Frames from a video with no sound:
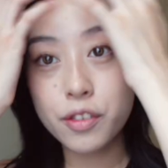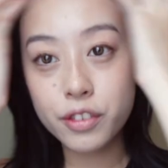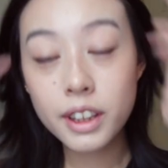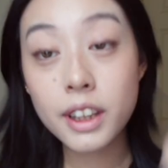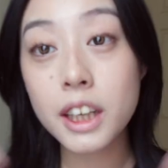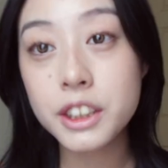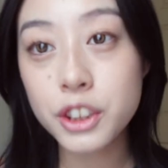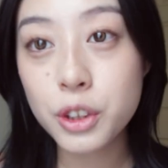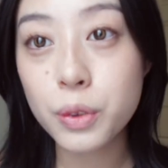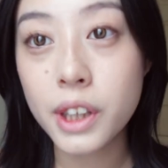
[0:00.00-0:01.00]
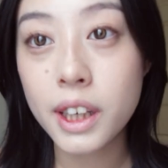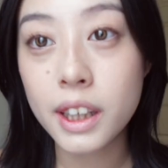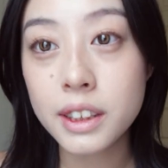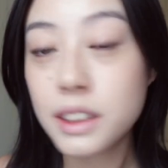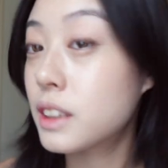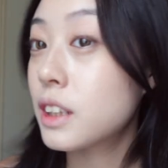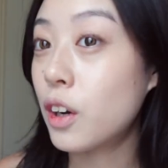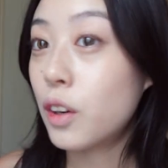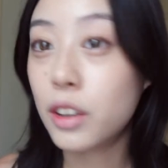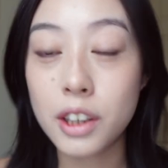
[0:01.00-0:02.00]
I feel like they actually look really nice
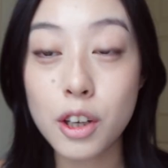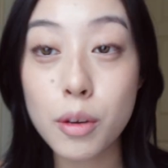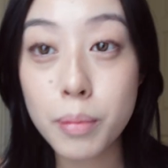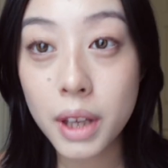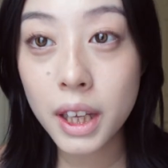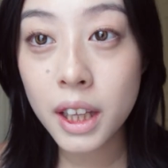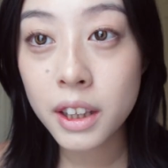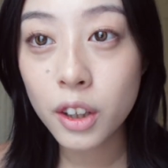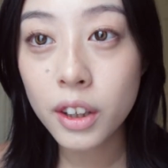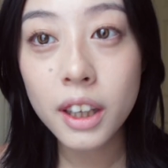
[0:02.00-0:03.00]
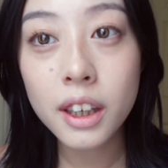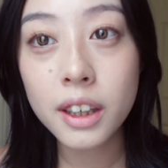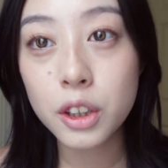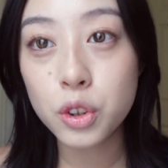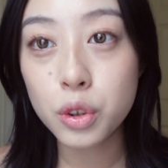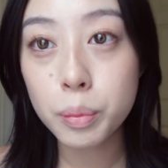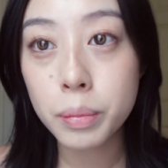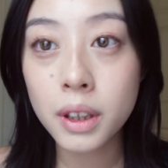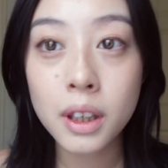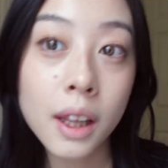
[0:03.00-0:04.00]
on me and they look kind of natural
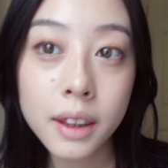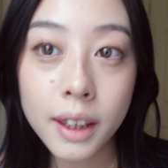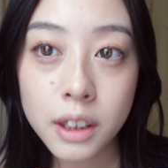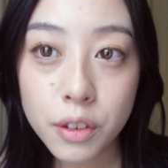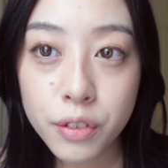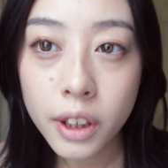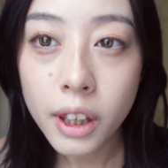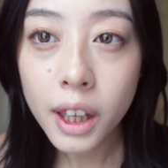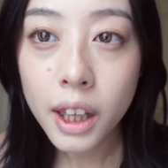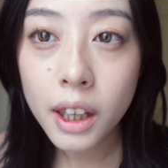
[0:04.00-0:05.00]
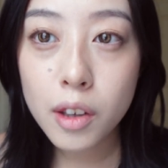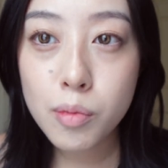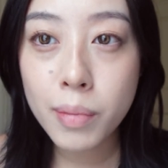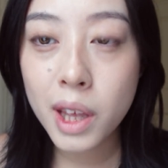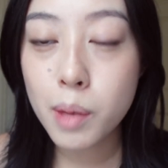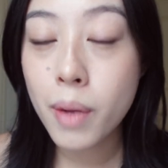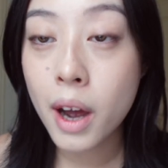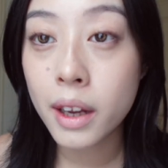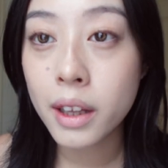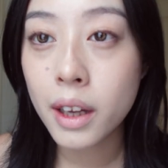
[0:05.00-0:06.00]
but they definitely make
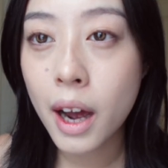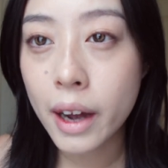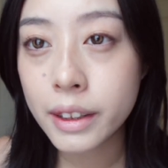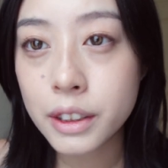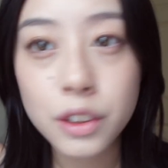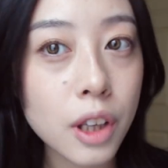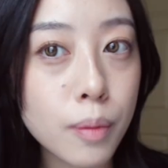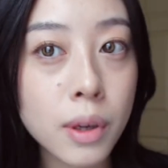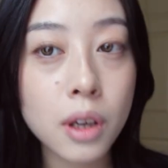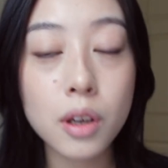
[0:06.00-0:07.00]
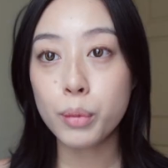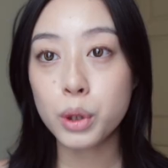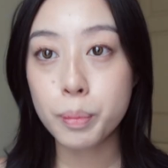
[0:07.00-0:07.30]
my eyes look a bit more